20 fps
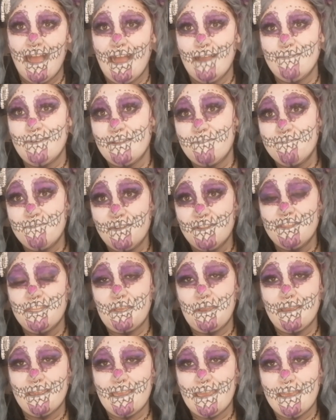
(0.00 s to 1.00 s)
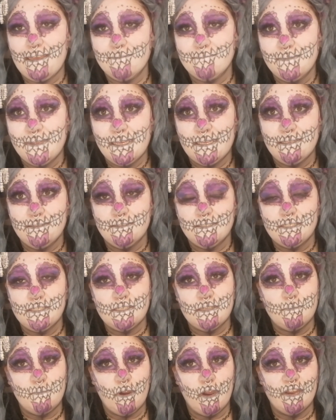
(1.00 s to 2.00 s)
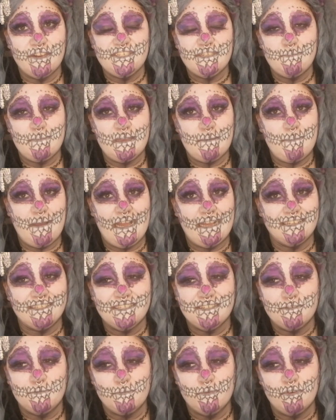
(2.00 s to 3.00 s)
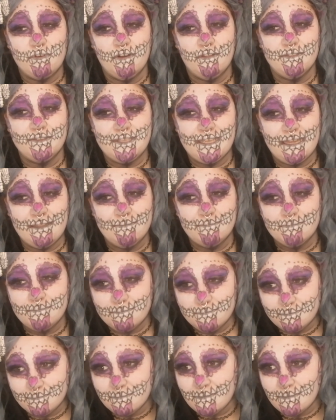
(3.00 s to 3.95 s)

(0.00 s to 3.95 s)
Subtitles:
I've had fun doing it and tomorrow should be back to normal content.